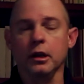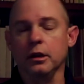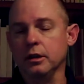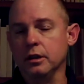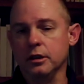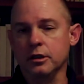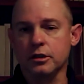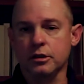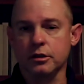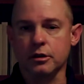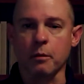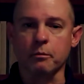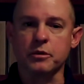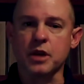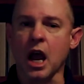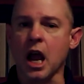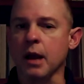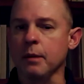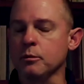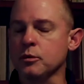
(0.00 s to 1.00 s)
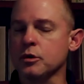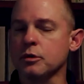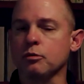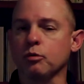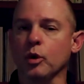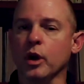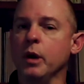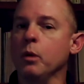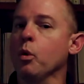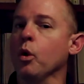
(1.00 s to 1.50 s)
Sometimes
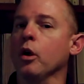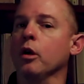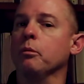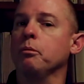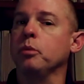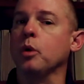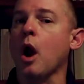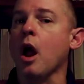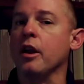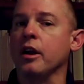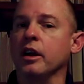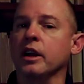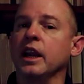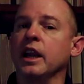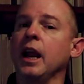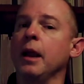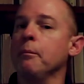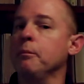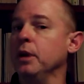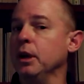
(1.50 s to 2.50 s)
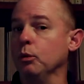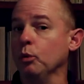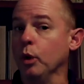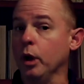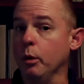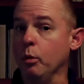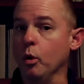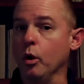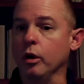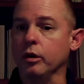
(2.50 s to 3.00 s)
reworked product can't be
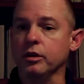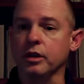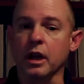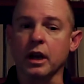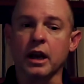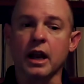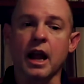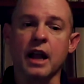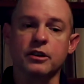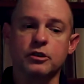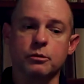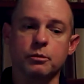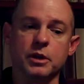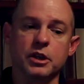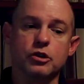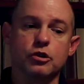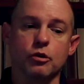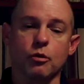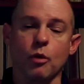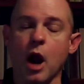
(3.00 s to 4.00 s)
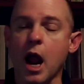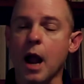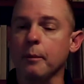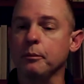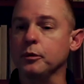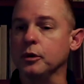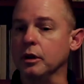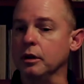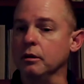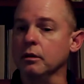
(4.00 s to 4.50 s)
reworked and it has to be
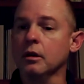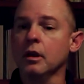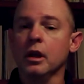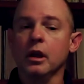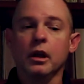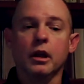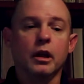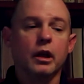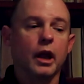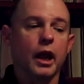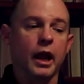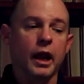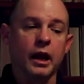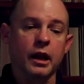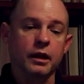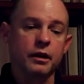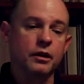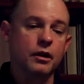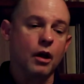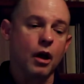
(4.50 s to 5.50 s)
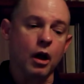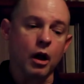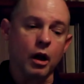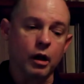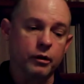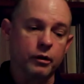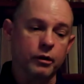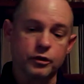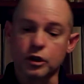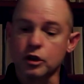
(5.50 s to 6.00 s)
scrapped and
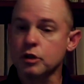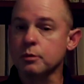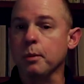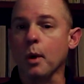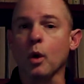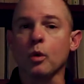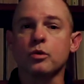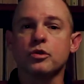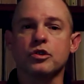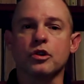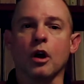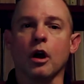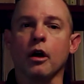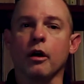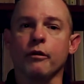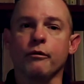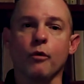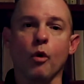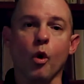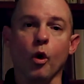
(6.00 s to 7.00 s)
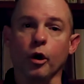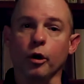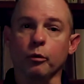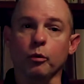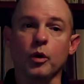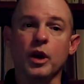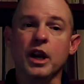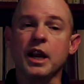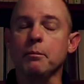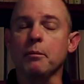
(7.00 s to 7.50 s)
disposed of or
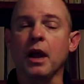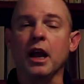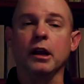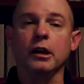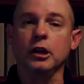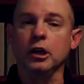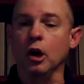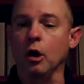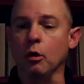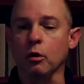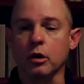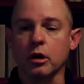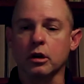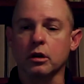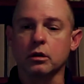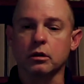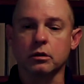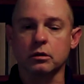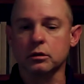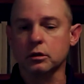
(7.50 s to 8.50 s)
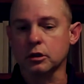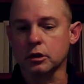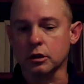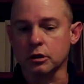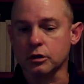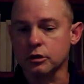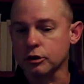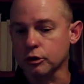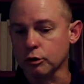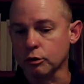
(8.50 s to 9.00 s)
remade,
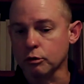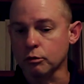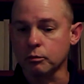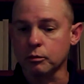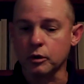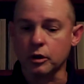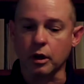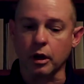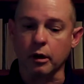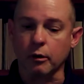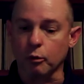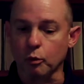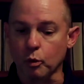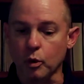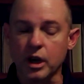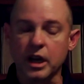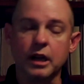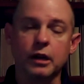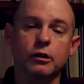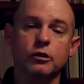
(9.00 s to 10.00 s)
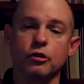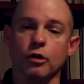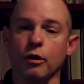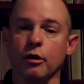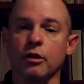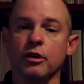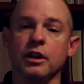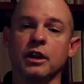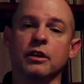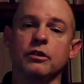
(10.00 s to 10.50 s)
consumed,
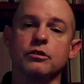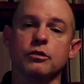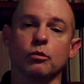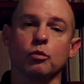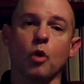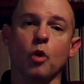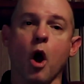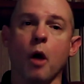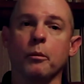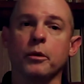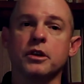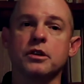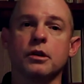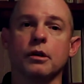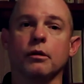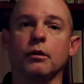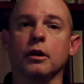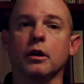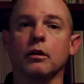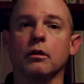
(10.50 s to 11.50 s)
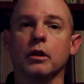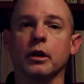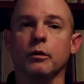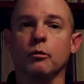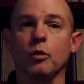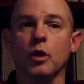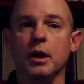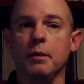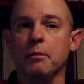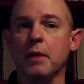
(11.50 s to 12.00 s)
returned into raw material
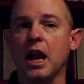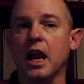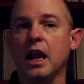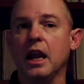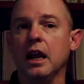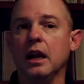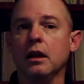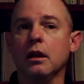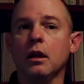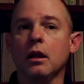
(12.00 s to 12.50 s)
and remade.